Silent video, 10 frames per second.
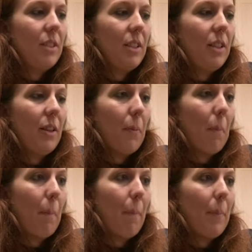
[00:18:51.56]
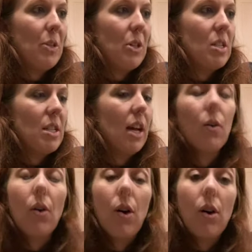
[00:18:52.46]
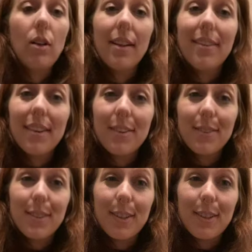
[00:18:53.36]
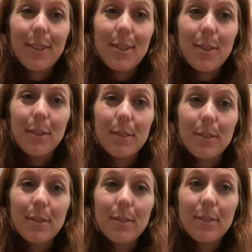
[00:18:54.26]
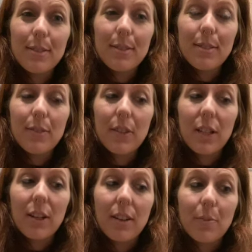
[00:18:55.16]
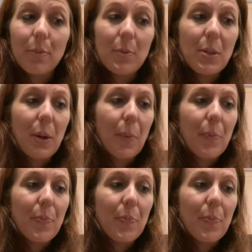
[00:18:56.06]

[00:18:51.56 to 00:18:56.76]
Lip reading: you know, turn to alcohol and then it'll turn to vinegar. So